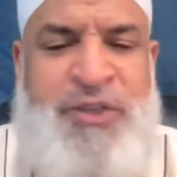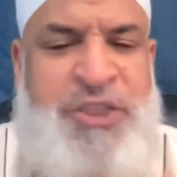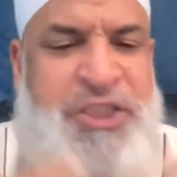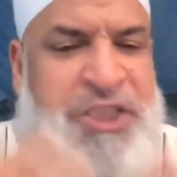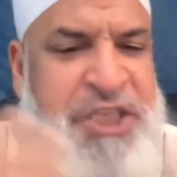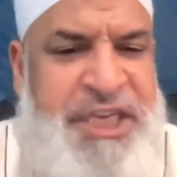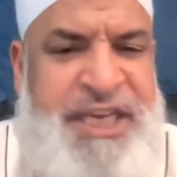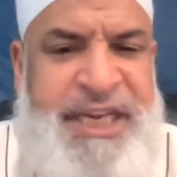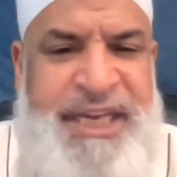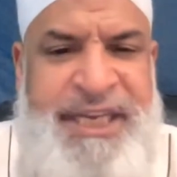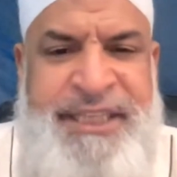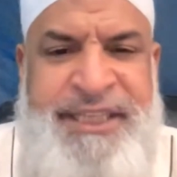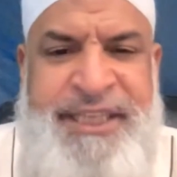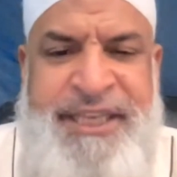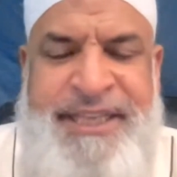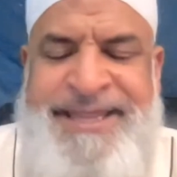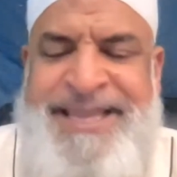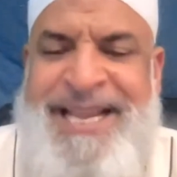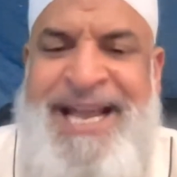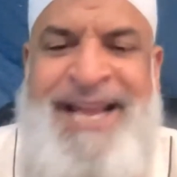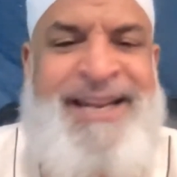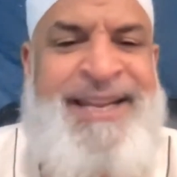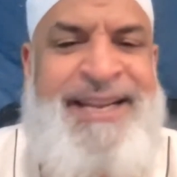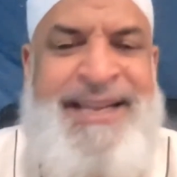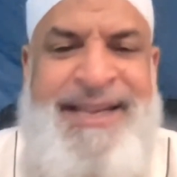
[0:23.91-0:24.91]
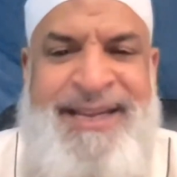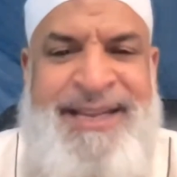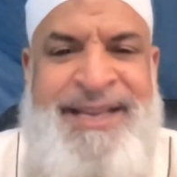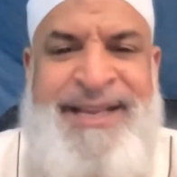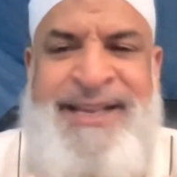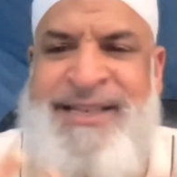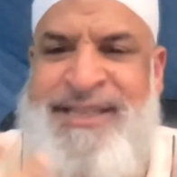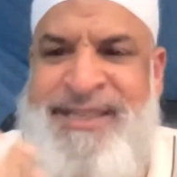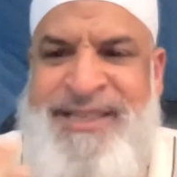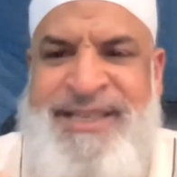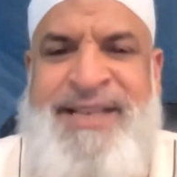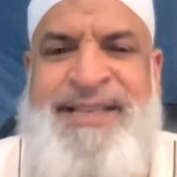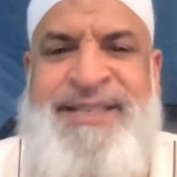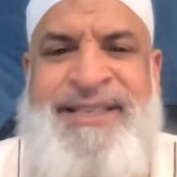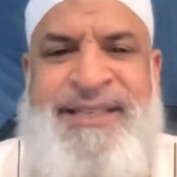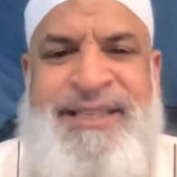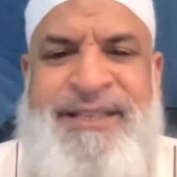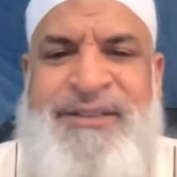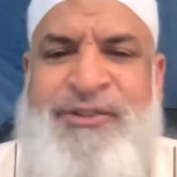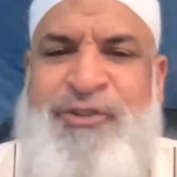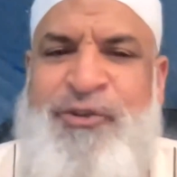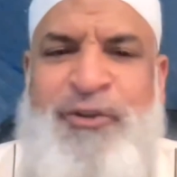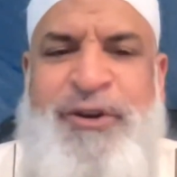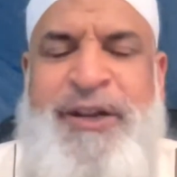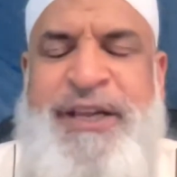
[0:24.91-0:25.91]
Shi'i did not
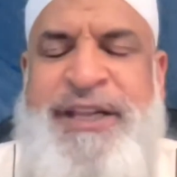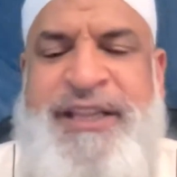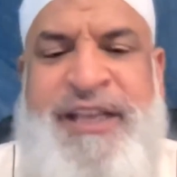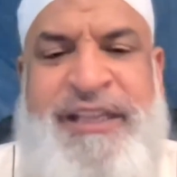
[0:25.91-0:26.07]
exist during